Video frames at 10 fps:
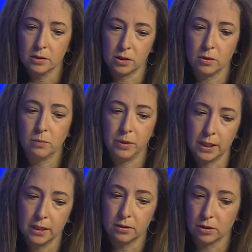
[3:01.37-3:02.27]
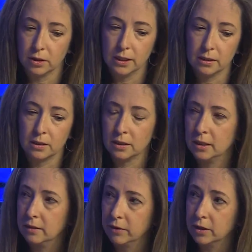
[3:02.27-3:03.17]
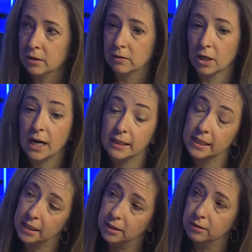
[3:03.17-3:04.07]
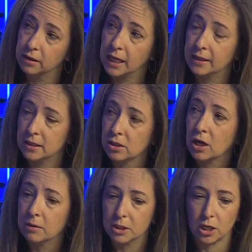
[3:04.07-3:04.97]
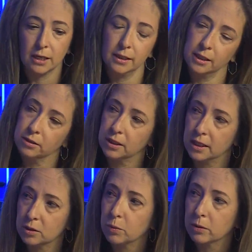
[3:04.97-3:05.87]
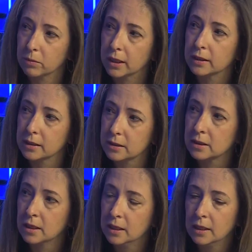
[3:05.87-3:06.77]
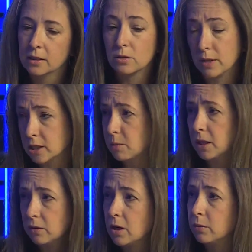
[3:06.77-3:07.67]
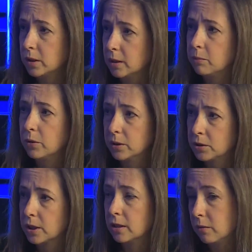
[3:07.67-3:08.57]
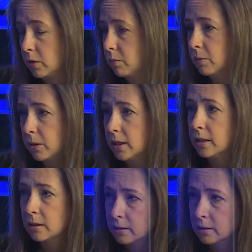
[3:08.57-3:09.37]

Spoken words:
So because they're highly geared, a lot of these economies are highly geared to the export markets. So that's been a really important trend that we've been playing.